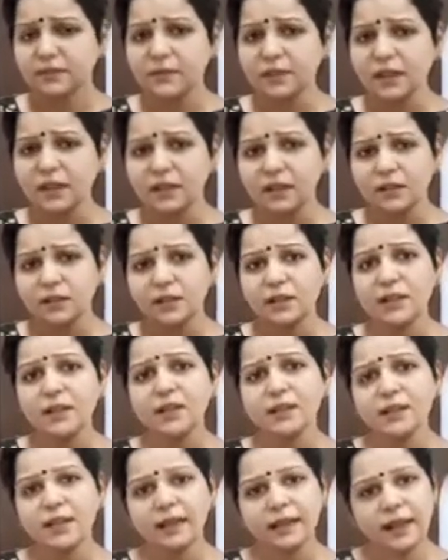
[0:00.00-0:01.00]
Now
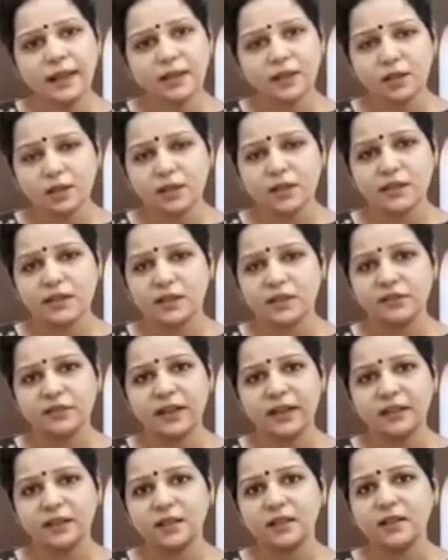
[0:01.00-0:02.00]
these cationic
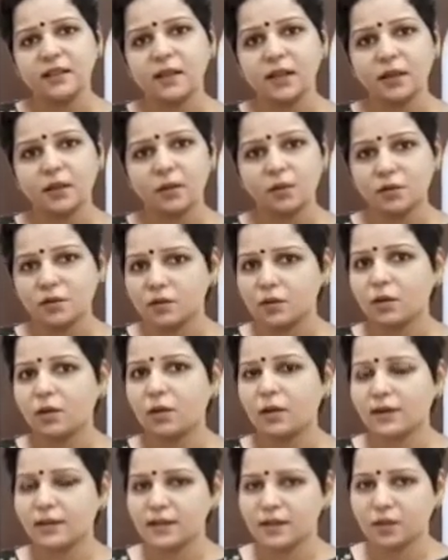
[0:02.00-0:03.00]
surfactants are also
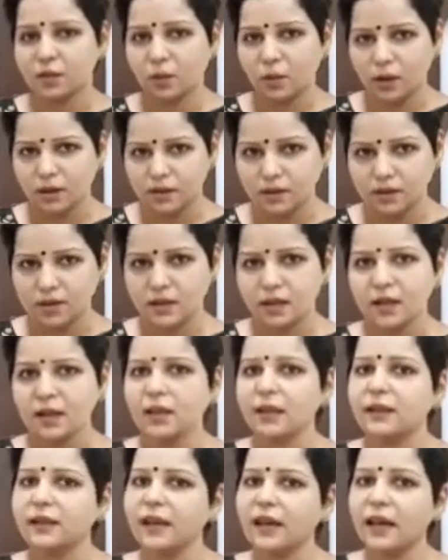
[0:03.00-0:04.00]
called as quats.
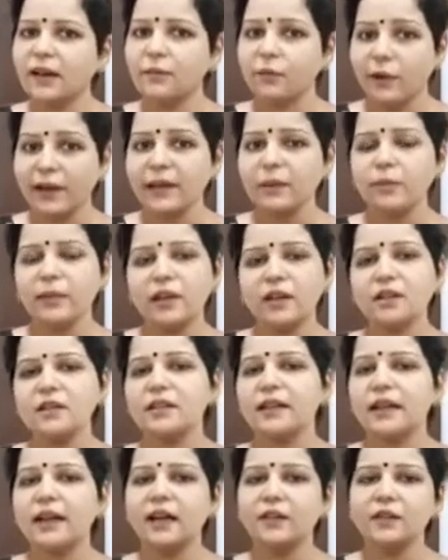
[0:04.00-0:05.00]
They have why? Because they
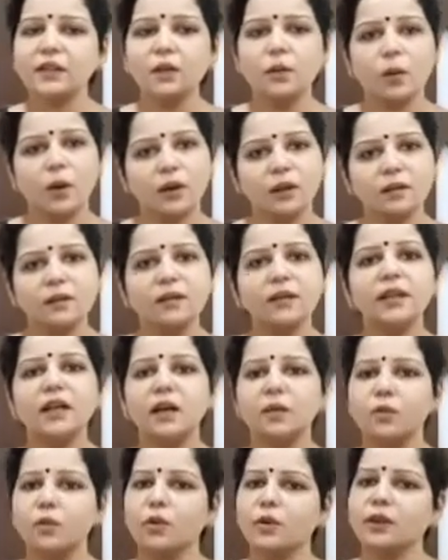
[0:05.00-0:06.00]
have a quaternary
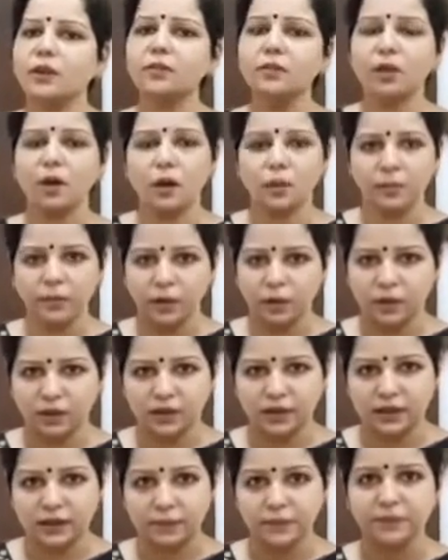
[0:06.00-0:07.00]
ammonium compound in
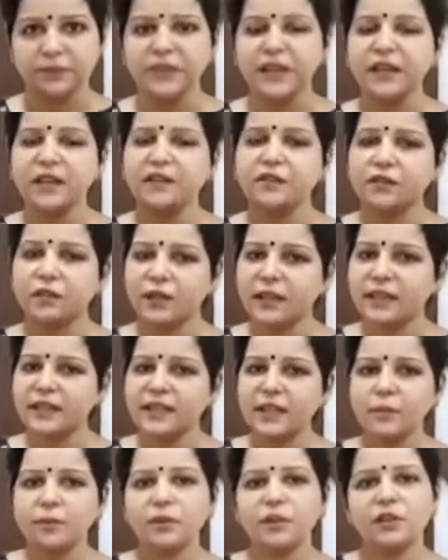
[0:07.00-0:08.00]
them. For
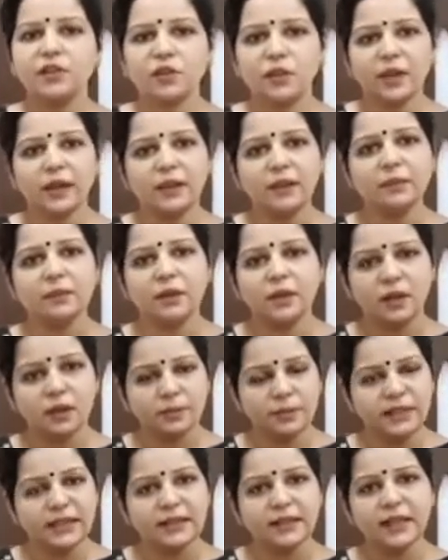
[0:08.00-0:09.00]
example,
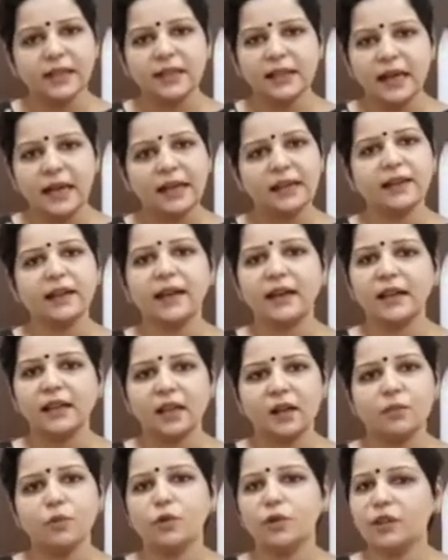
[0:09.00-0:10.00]
trimethyl alkyl
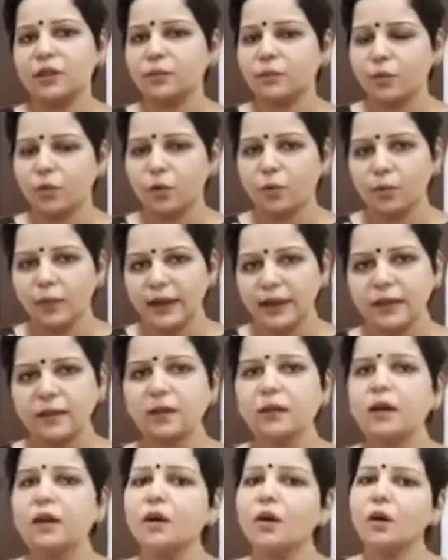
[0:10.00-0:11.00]
ammonium bromide
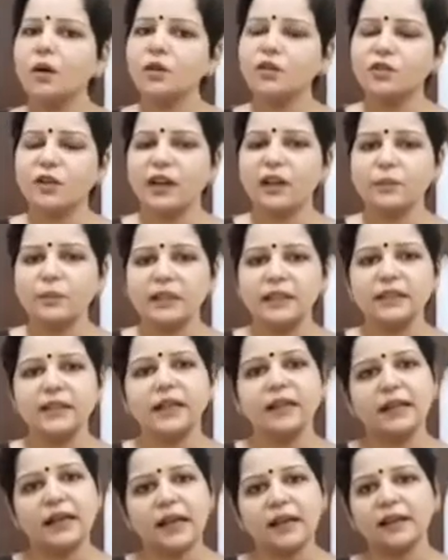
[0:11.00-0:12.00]
or trimethyl
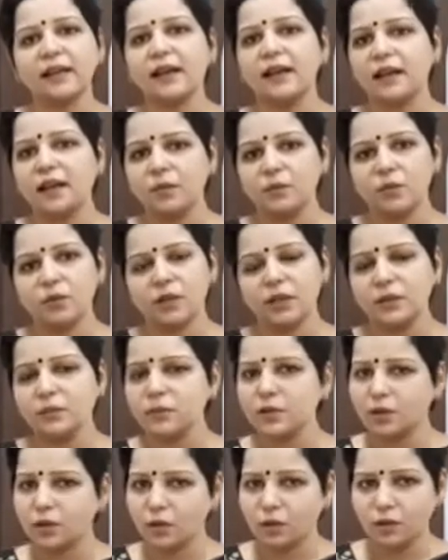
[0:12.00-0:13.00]
alkyl ammonium
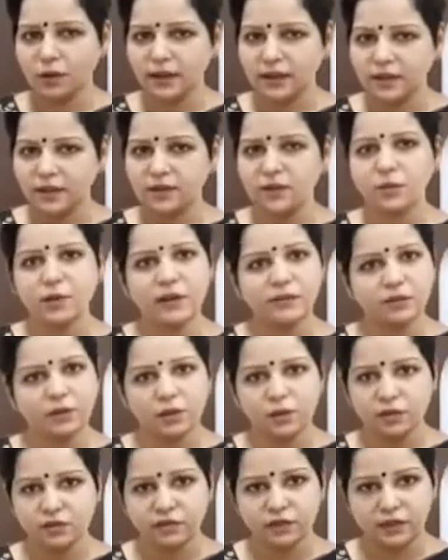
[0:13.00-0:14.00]
chloride. You have to
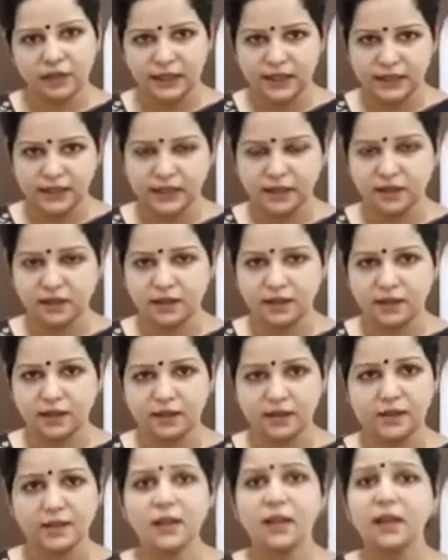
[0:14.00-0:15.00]
look for these
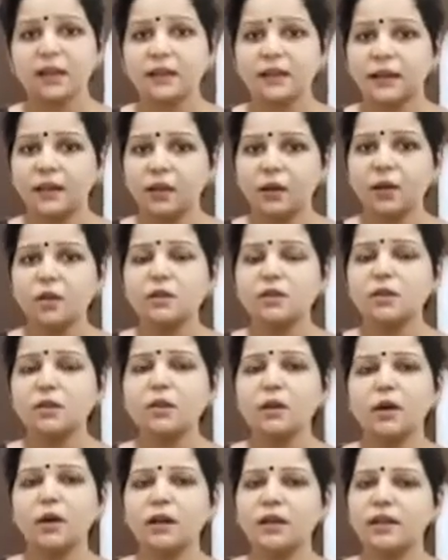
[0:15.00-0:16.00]
ingredients. They are also
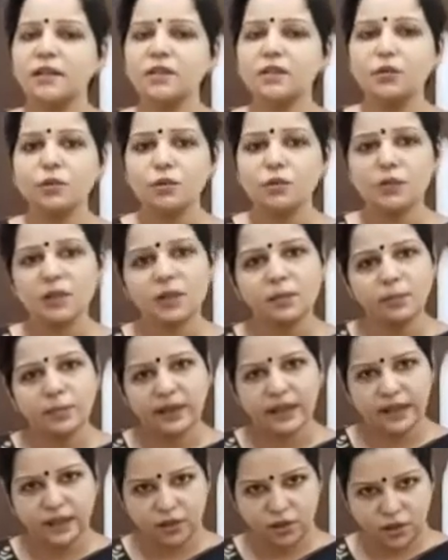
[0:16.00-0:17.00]
called as neutral
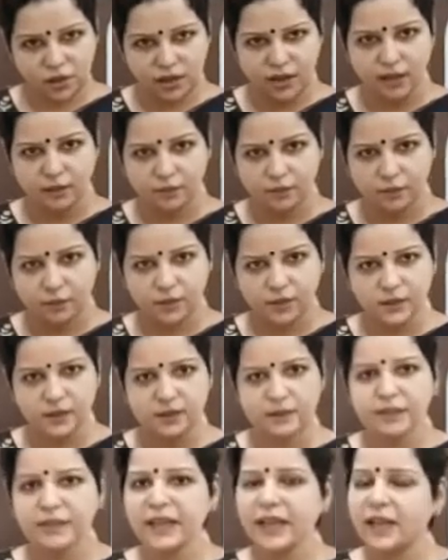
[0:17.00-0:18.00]
pH shampoos
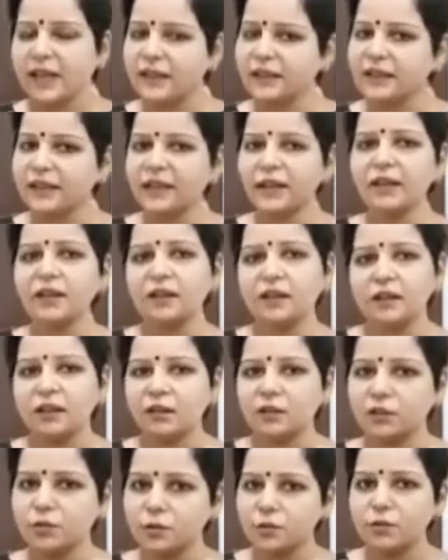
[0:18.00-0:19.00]
and they are
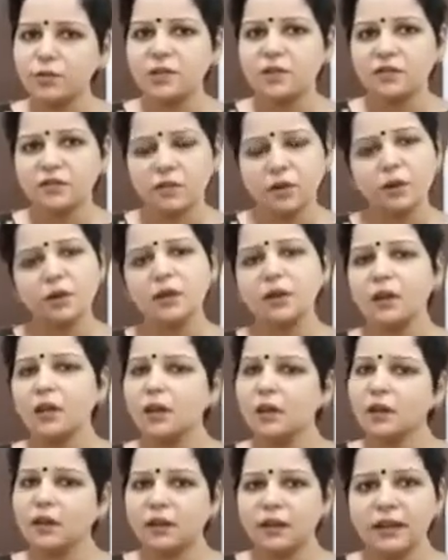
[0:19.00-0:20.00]
used for
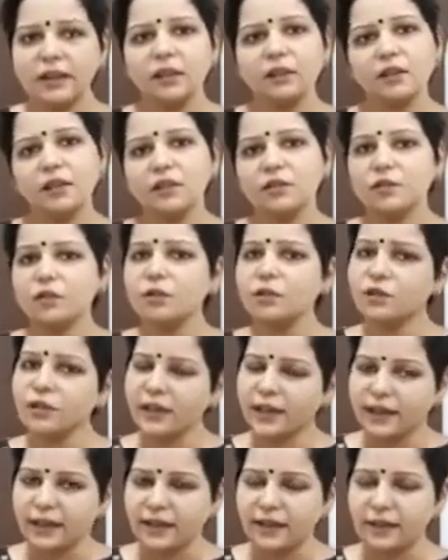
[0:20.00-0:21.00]
regular to dry
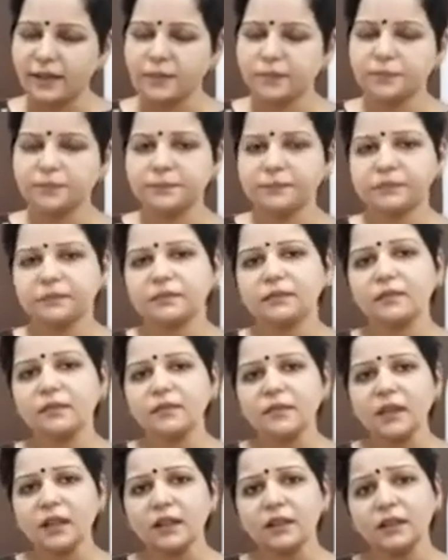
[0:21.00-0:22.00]
hair.
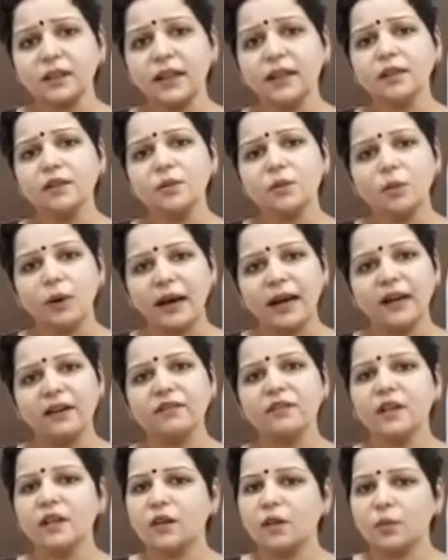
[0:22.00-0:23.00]
Then you have
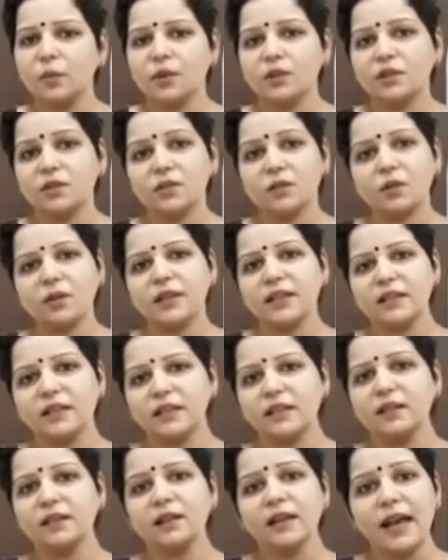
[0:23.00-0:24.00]
what is known as
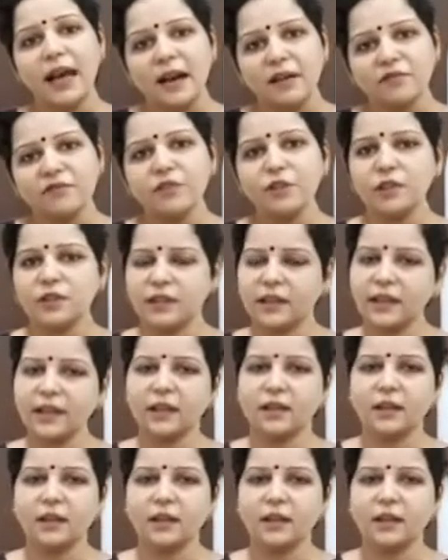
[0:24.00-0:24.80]
the amphoteric